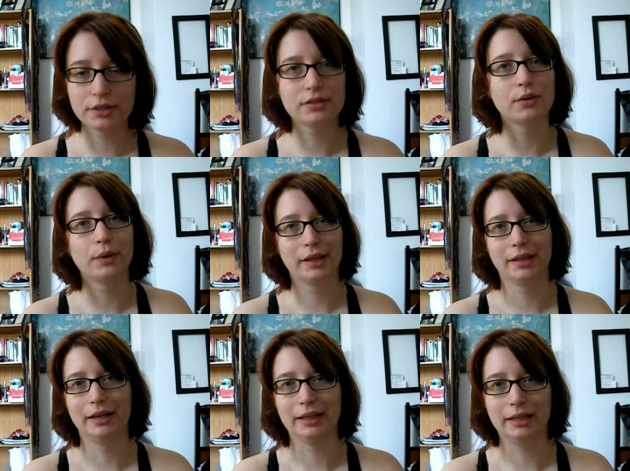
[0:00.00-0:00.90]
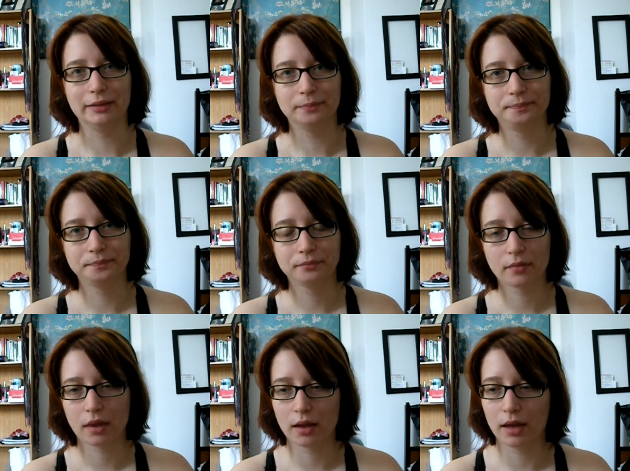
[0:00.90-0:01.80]
Just the way that I eat,
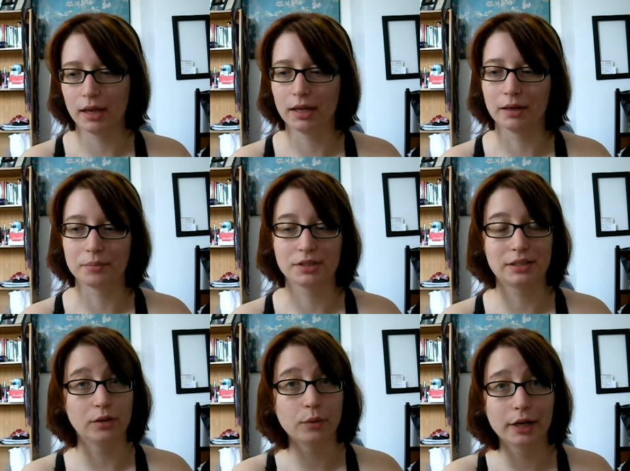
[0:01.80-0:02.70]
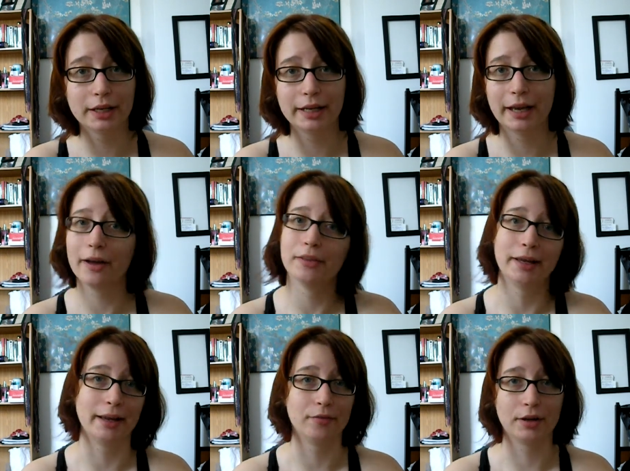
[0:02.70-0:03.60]
and I'm still working out
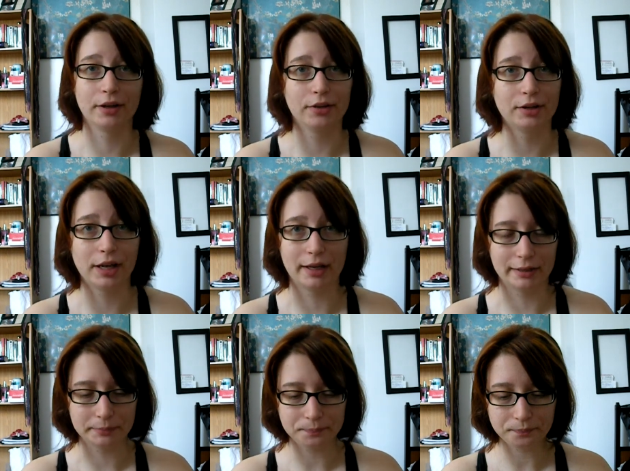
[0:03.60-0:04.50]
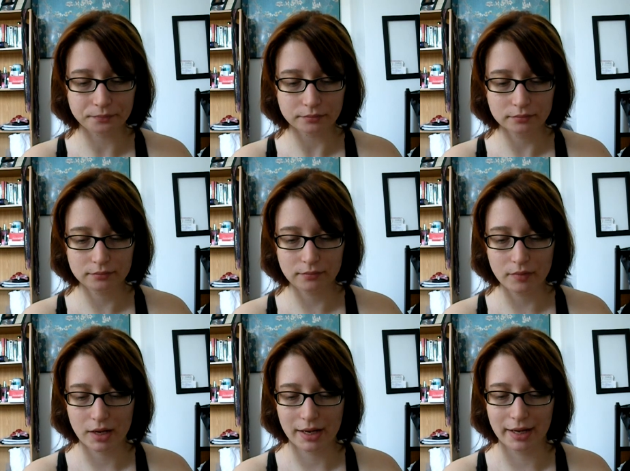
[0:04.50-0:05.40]
like every other day,
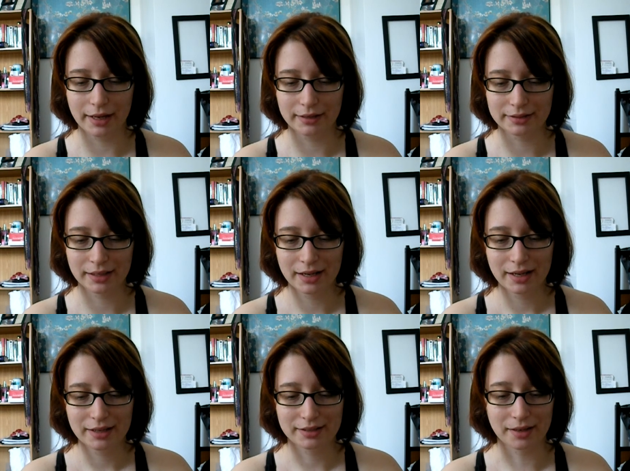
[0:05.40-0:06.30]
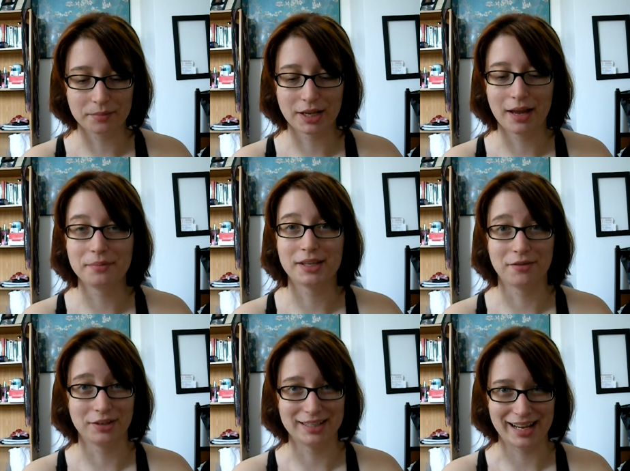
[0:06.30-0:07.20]
and sometimes
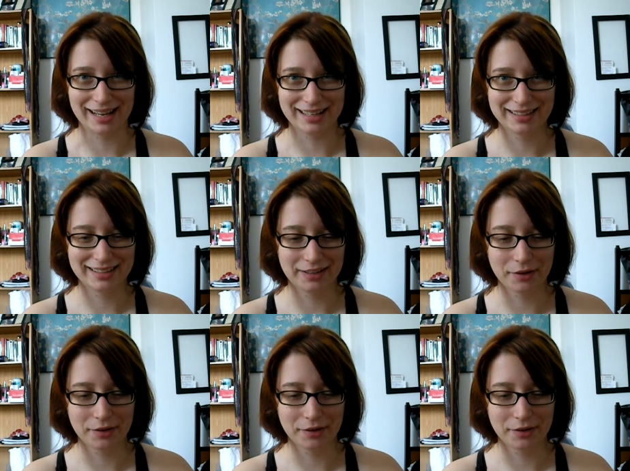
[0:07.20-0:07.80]
every day.